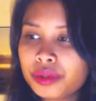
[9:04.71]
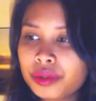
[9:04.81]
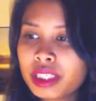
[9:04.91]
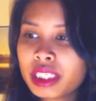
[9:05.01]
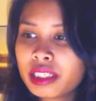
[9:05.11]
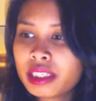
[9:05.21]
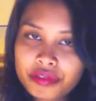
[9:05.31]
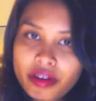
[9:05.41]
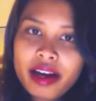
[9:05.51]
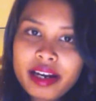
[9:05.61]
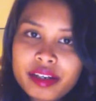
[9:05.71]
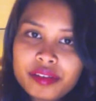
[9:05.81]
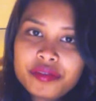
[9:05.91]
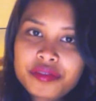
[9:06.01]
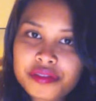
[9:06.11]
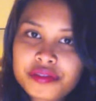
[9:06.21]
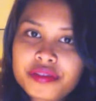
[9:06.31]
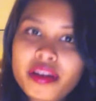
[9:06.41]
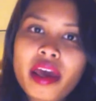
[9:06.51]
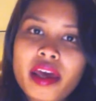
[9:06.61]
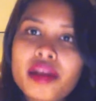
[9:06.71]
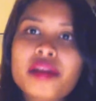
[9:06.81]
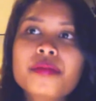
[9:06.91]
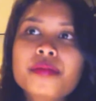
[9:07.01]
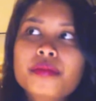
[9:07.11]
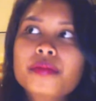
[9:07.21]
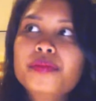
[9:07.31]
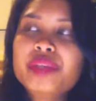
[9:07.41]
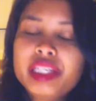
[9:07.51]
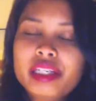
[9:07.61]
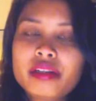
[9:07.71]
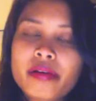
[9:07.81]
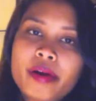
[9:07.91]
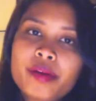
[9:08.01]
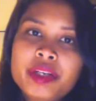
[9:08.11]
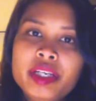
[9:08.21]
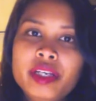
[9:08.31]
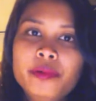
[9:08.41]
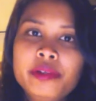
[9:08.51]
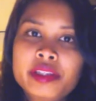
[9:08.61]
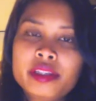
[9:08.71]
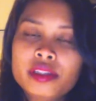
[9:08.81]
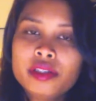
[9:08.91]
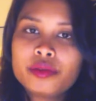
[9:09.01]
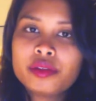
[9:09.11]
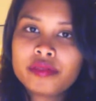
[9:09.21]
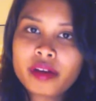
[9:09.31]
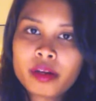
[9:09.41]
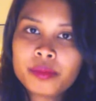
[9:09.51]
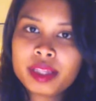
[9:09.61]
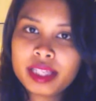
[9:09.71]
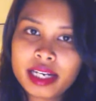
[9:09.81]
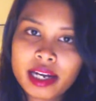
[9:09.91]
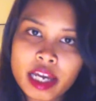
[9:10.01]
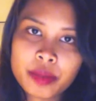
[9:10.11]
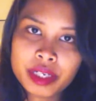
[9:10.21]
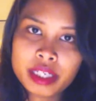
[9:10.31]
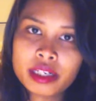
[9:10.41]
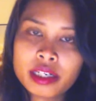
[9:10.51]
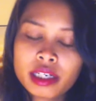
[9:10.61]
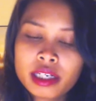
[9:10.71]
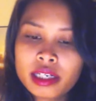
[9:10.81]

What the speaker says: to thrive and be in harmony with this new environment that I am in.